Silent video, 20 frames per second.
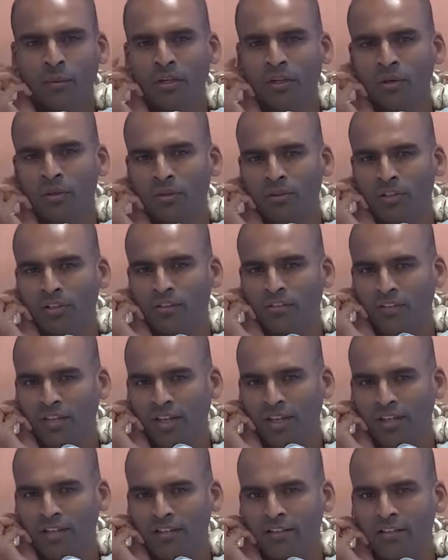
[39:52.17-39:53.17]
will only
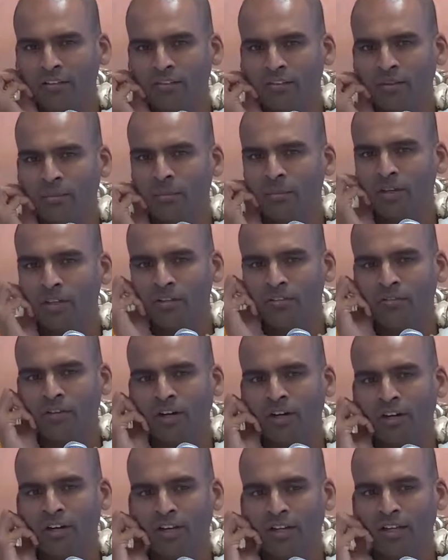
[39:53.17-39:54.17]
stay at the
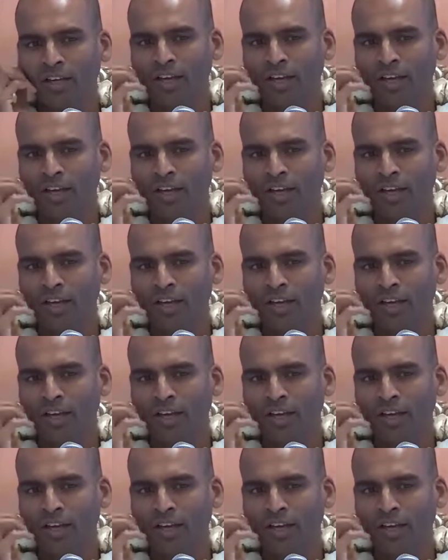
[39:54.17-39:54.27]
Simhadvara